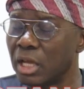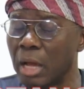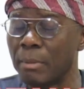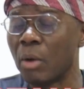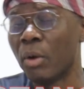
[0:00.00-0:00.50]

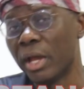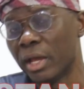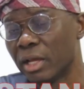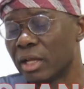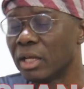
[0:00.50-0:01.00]
I'm
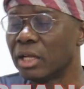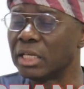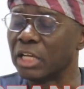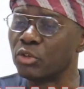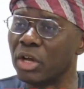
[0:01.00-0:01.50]
aware
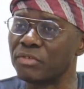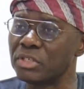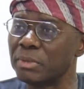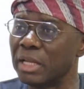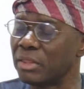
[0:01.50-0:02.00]
that you have
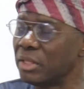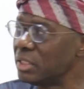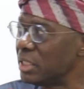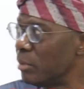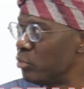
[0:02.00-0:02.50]
similar things
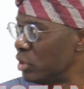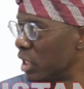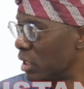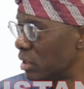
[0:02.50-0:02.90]
in Abuja.